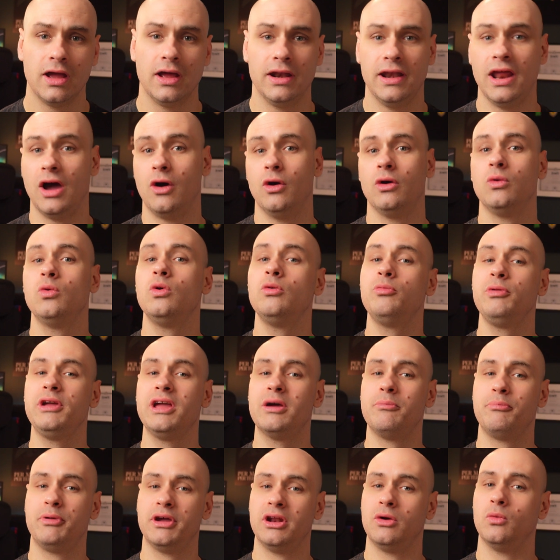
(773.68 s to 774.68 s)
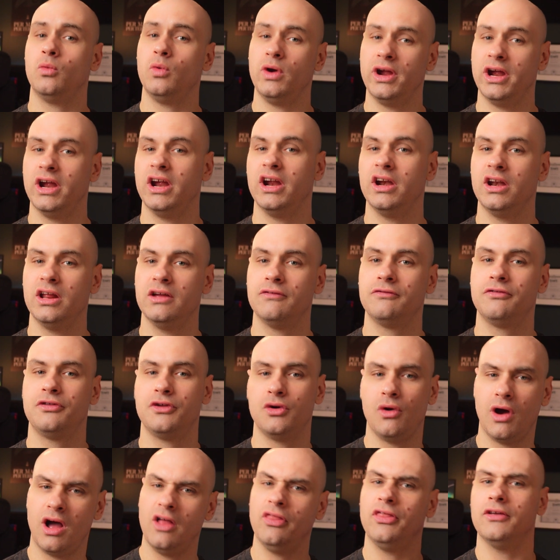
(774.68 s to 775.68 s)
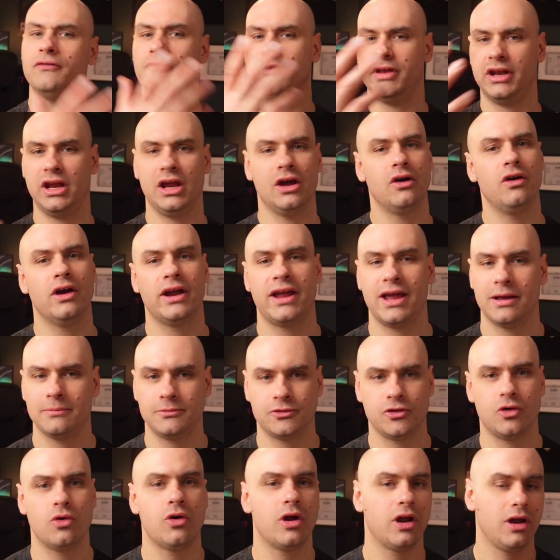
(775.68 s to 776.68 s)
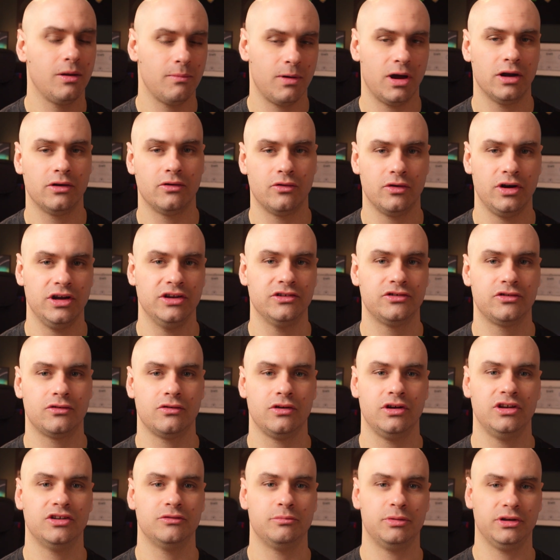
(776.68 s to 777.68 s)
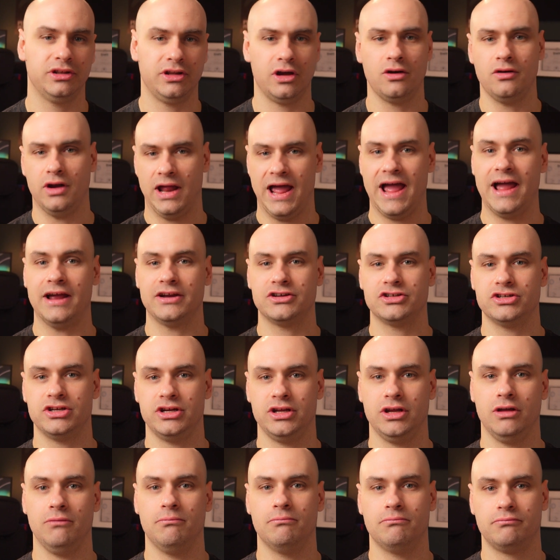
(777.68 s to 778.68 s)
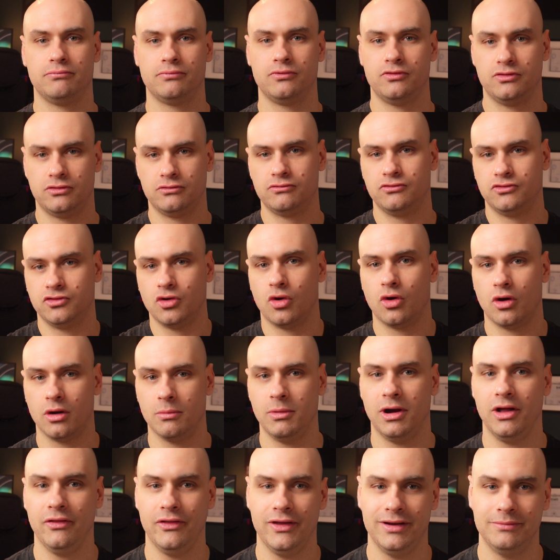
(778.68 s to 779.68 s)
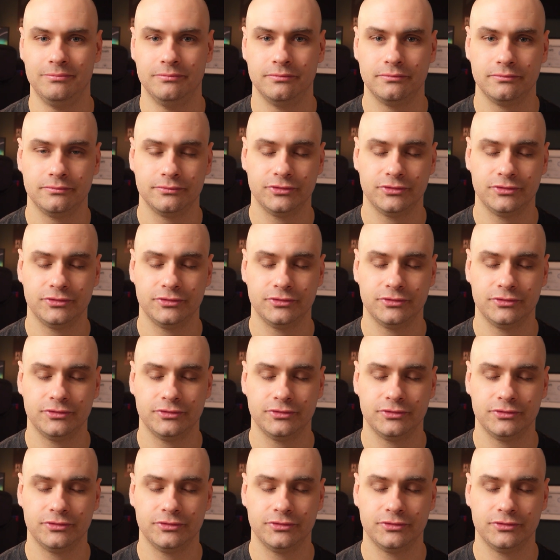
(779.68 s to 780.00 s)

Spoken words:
Now, it would be a bit weird if throughout the video I kept talking about green screens but don't actually talk about them.